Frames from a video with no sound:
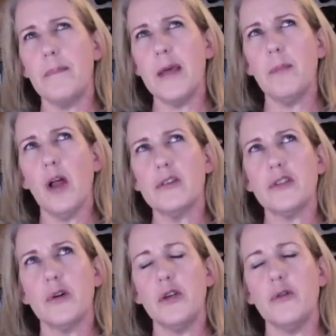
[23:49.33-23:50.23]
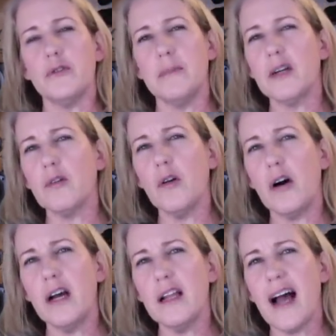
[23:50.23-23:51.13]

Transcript: People also use mineral oil.